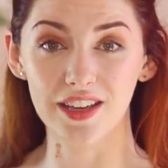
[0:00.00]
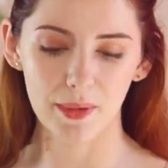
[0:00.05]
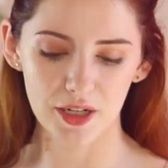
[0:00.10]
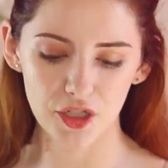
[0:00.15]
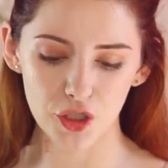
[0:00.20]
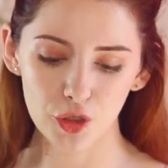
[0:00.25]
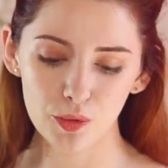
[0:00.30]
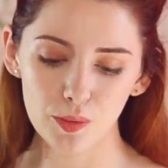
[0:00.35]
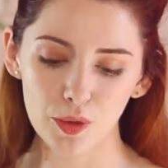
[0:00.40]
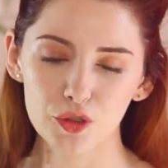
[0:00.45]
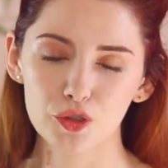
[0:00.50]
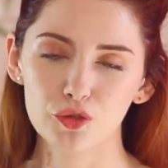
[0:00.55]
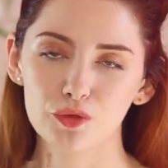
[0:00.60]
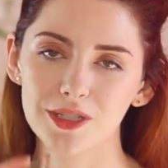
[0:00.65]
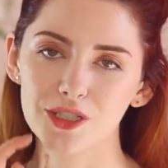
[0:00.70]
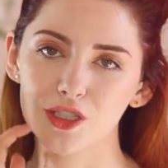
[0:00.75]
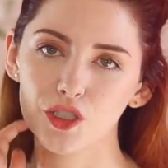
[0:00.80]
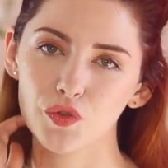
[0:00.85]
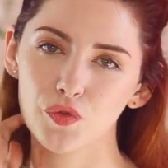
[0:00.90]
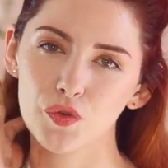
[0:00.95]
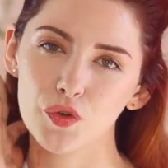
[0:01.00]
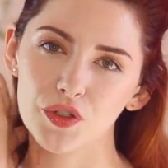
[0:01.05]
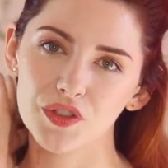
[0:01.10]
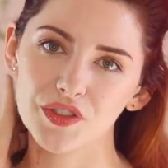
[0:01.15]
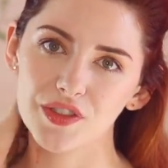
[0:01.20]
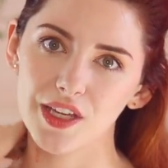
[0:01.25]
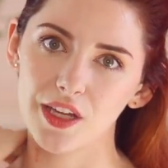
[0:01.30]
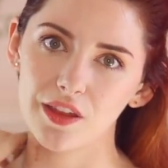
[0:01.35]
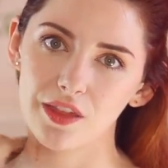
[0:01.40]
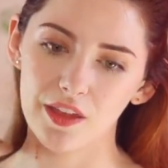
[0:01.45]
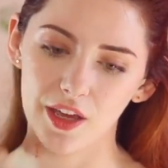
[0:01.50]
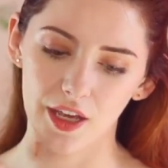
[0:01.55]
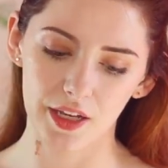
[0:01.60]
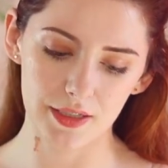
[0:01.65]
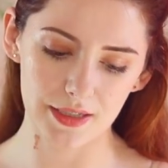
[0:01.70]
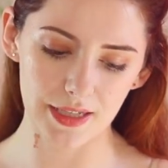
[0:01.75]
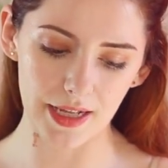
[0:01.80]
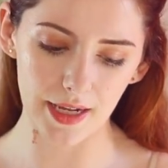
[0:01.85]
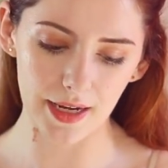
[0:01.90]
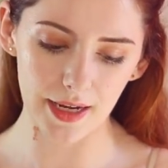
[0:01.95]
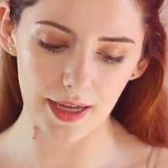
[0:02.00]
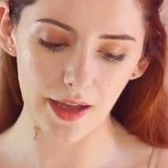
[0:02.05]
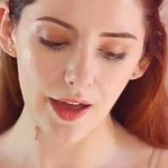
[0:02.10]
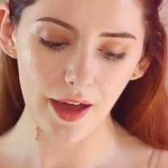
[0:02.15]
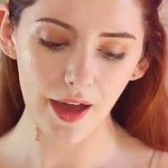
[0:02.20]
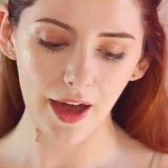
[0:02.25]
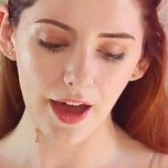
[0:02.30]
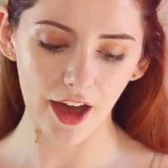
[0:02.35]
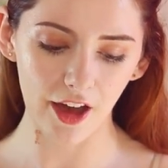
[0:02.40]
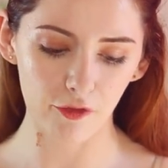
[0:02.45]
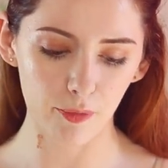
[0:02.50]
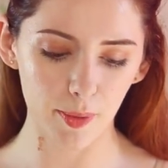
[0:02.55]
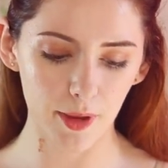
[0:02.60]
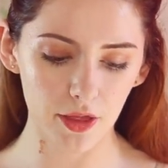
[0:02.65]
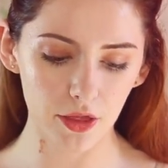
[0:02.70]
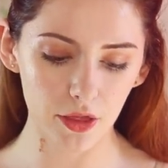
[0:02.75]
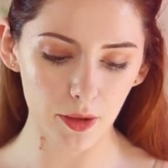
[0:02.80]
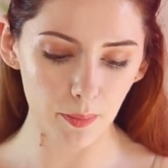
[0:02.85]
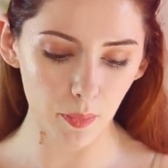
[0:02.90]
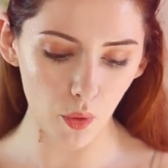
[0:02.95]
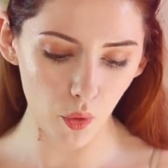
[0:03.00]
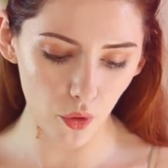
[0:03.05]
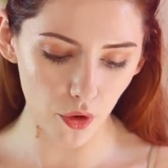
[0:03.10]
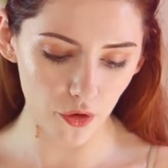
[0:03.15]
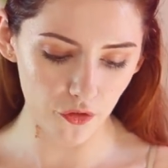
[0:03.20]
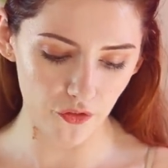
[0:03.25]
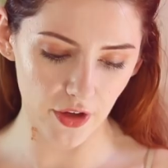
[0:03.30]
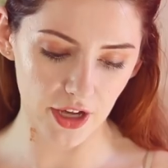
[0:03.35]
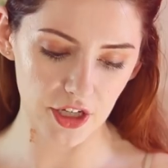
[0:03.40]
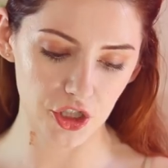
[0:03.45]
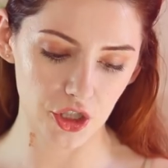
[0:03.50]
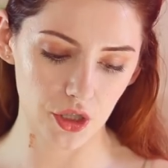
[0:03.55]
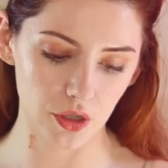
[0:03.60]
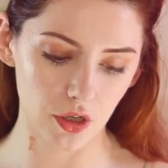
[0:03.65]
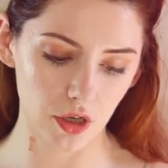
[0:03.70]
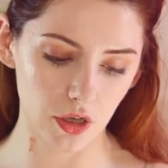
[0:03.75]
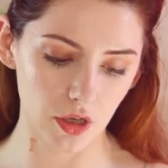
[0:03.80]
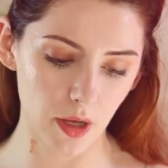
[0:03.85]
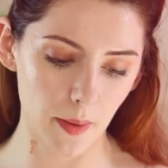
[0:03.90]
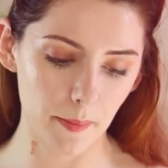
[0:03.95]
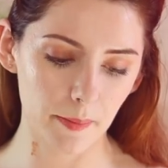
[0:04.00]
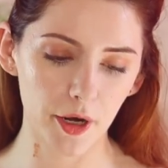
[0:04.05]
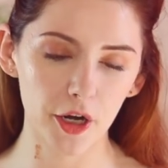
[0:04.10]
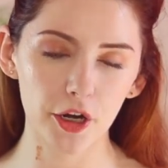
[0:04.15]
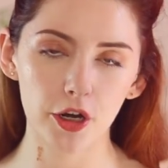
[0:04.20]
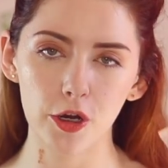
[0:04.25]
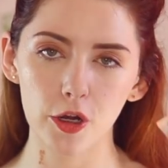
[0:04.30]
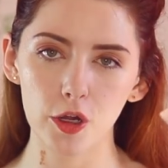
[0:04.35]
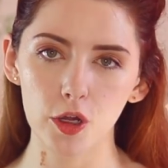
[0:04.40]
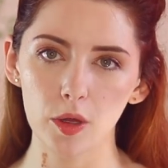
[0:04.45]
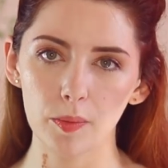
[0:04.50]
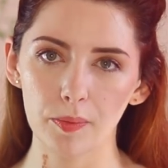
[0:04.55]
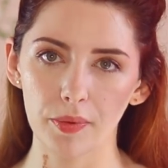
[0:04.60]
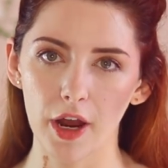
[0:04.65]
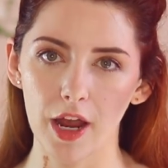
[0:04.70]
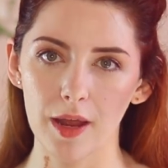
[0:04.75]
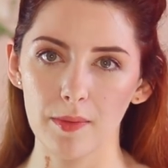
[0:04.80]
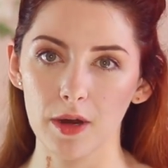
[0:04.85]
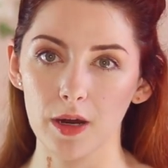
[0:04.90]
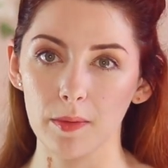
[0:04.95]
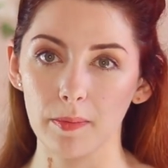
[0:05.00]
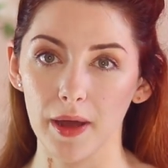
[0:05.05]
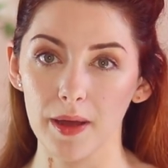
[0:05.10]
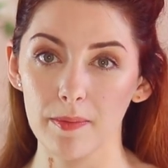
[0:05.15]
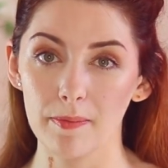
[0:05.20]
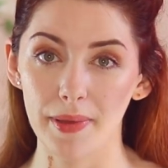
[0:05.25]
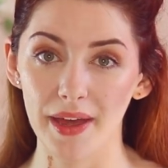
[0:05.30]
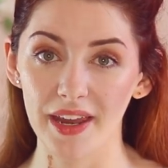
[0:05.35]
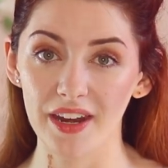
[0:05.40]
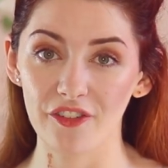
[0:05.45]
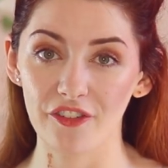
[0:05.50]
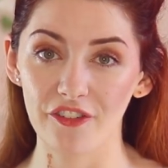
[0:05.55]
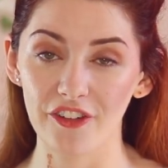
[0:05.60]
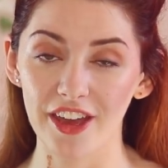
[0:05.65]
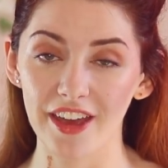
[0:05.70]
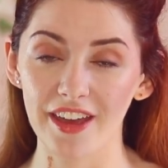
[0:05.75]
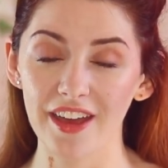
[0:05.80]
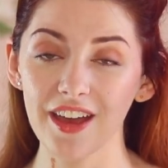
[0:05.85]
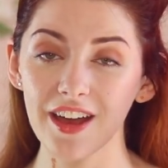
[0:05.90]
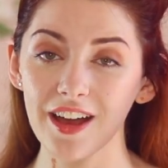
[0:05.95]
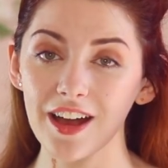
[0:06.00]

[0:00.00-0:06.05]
My two most reached for skin things lately have been the Porefessional Pearl Primer by Benefit.